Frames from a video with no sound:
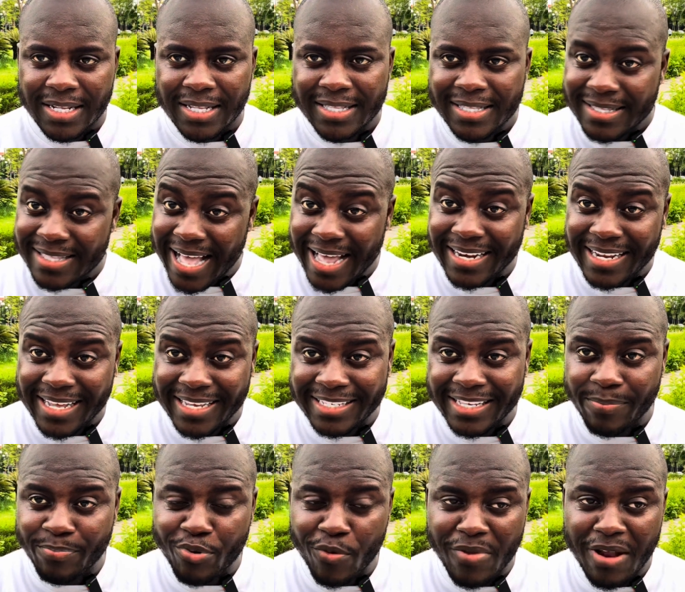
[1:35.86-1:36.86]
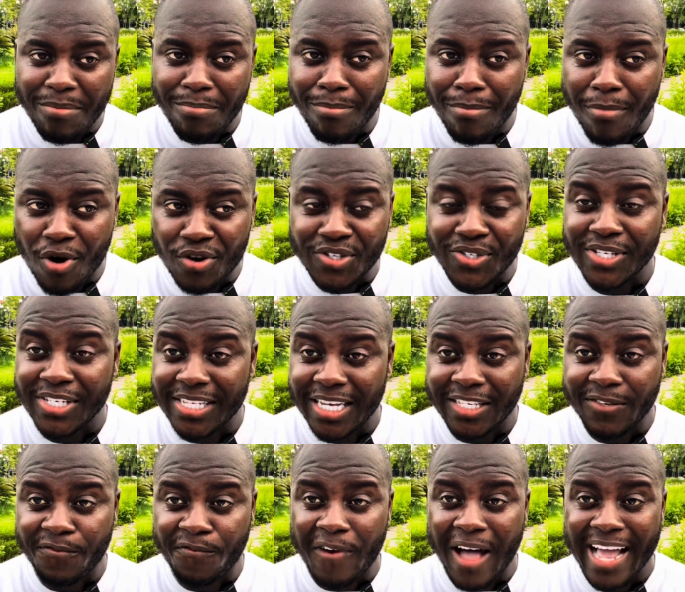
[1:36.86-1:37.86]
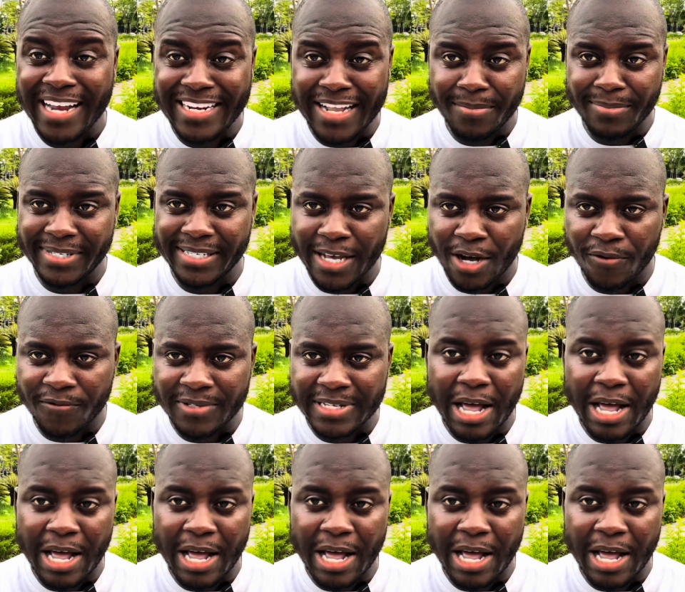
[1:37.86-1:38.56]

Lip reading: That is the problem most teachers find themselves.